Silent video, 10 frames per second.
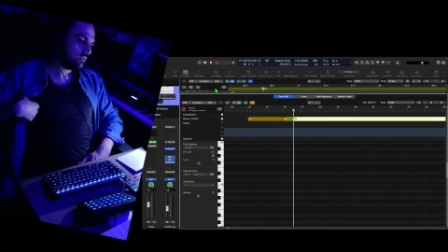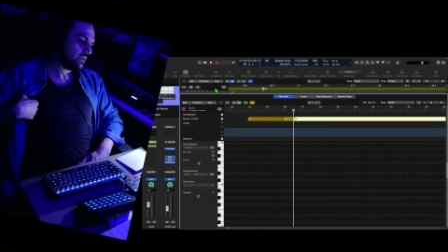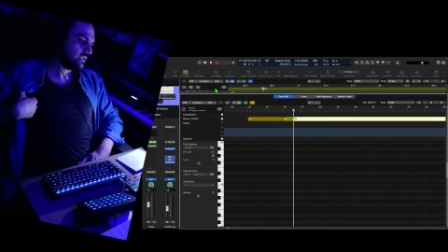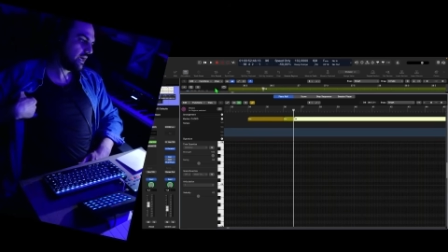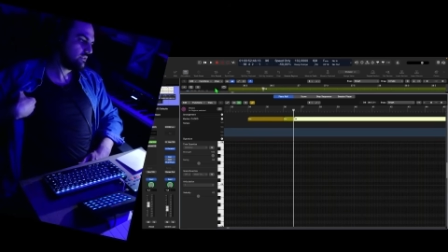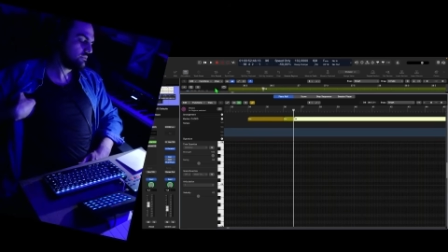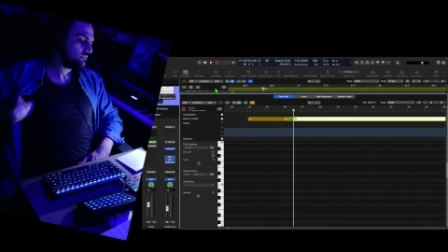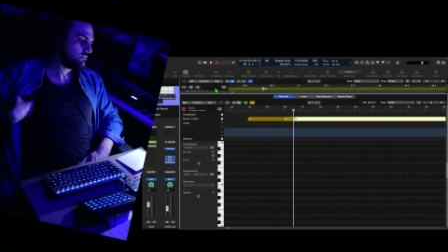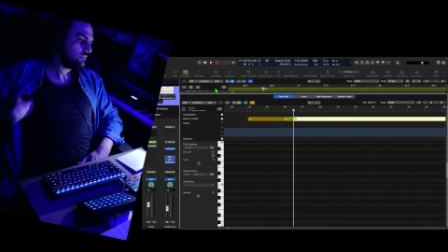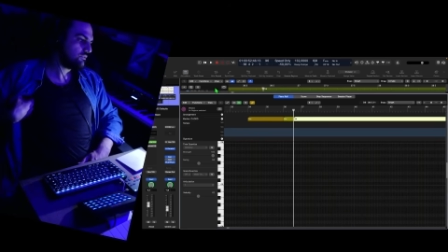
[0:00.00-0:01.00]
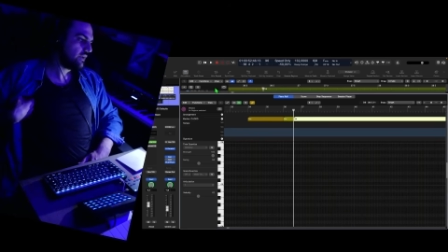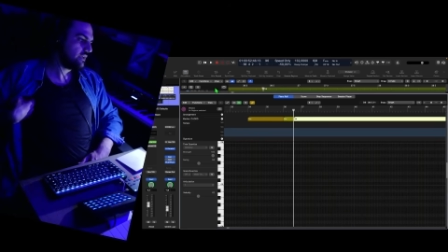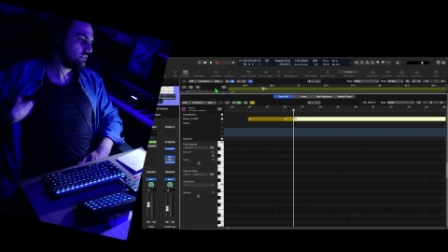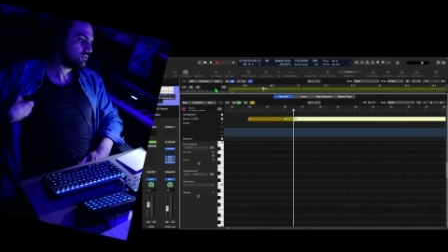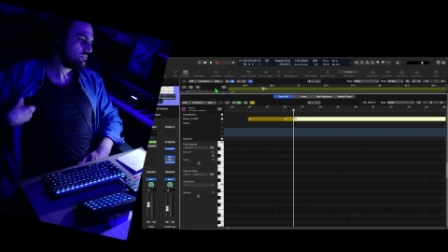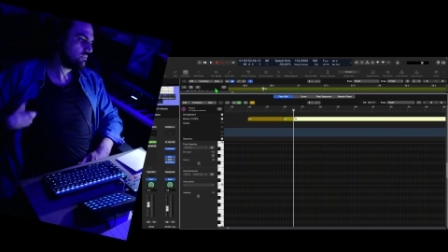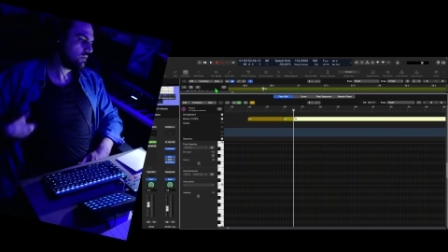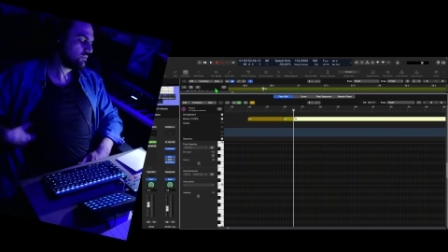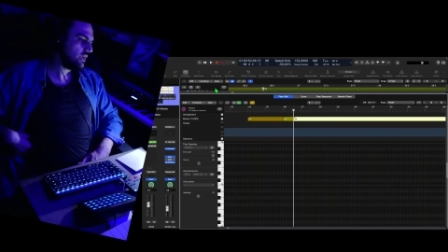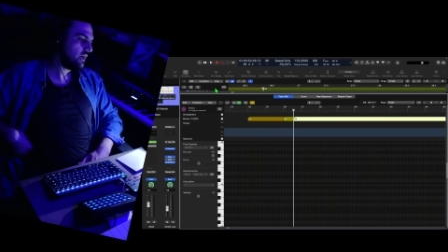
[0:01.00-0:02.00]
and I don't find the John Powell
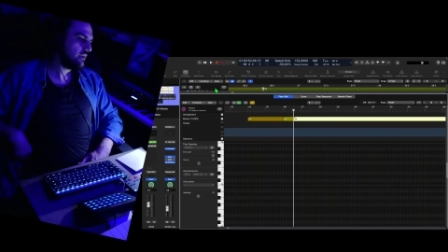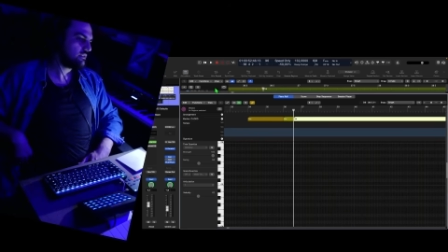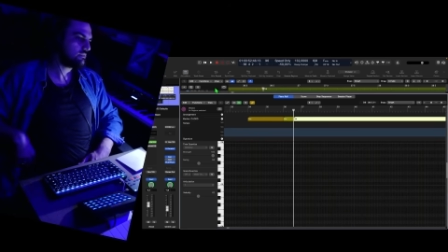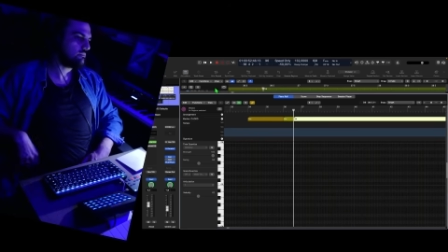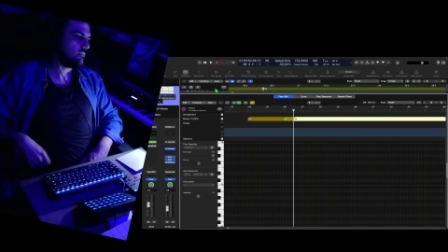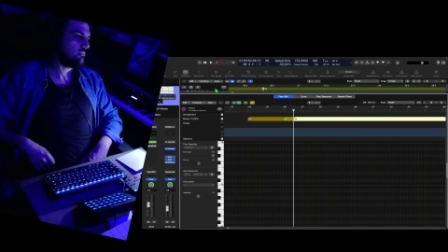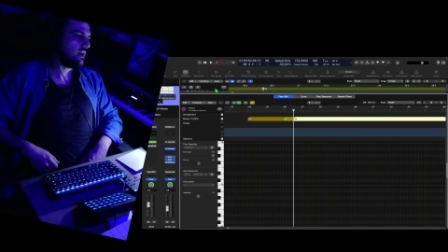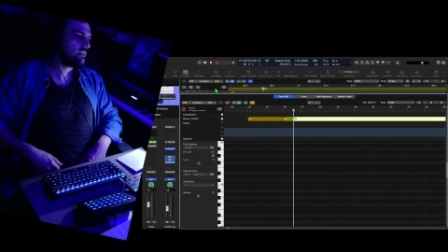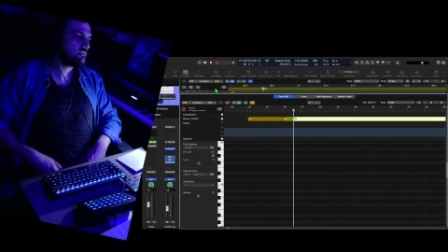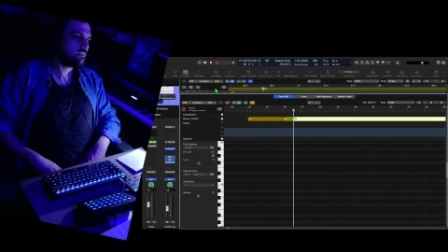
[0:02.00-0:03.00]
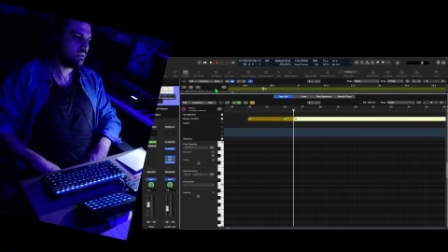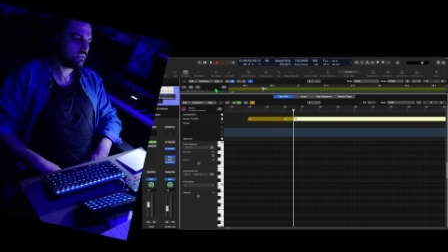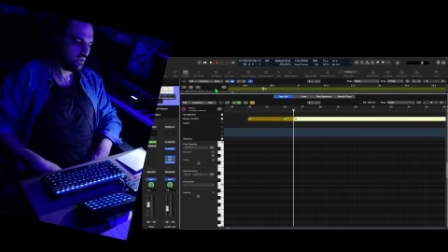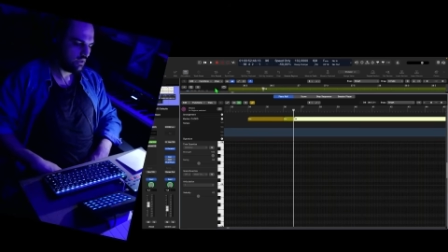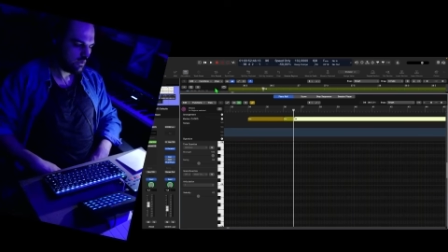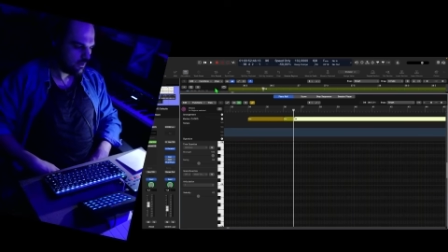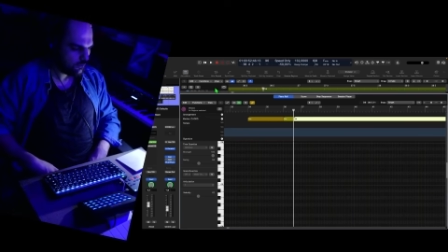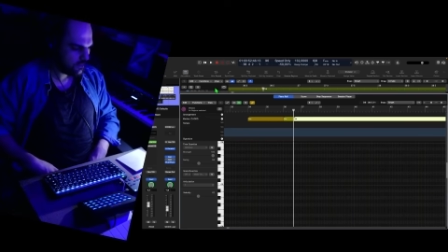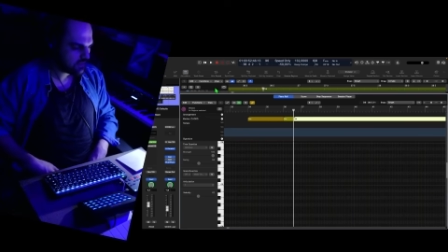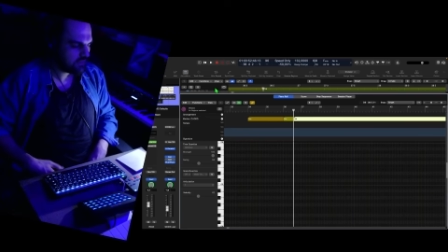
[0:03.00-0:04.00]
the highest master, but
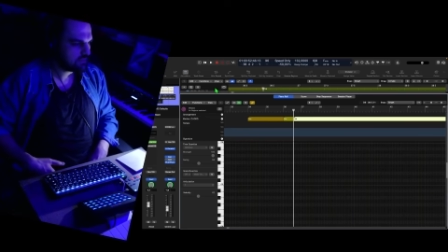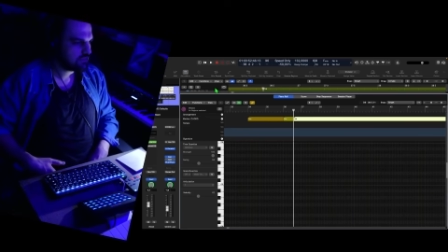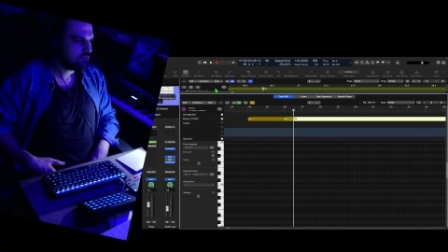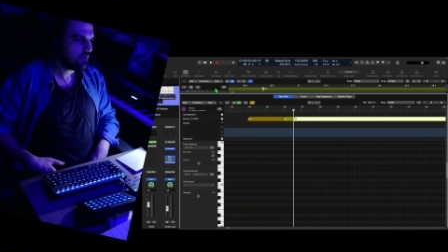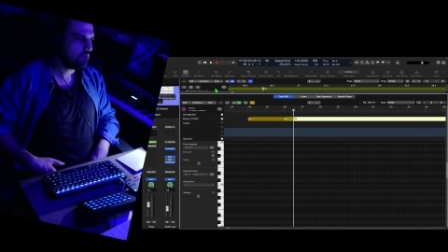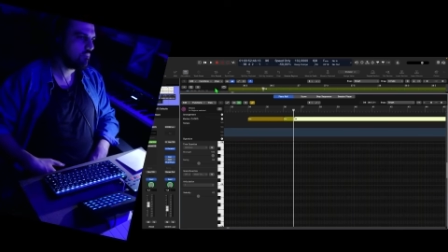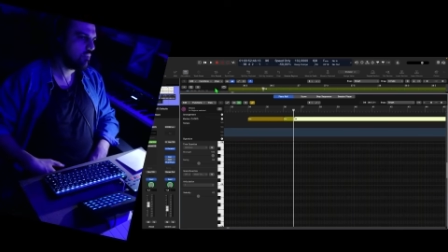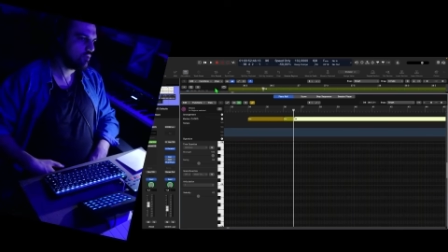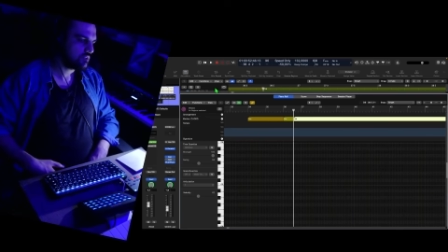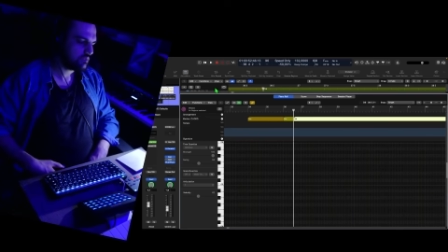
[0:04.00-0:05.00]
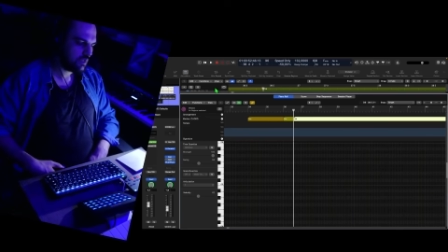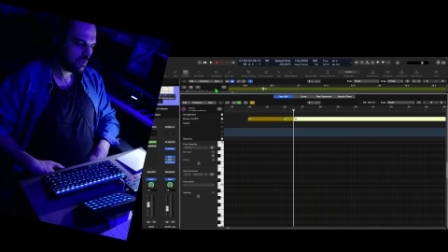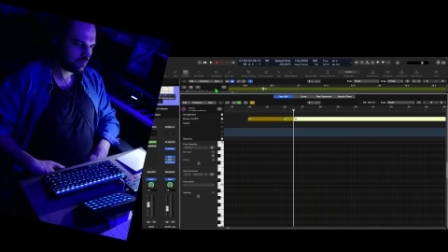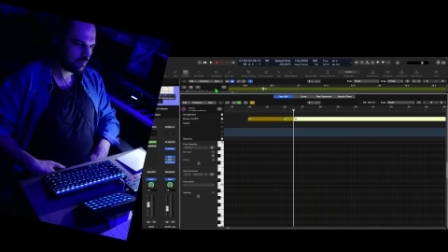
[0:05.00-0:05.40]
he's still a composer that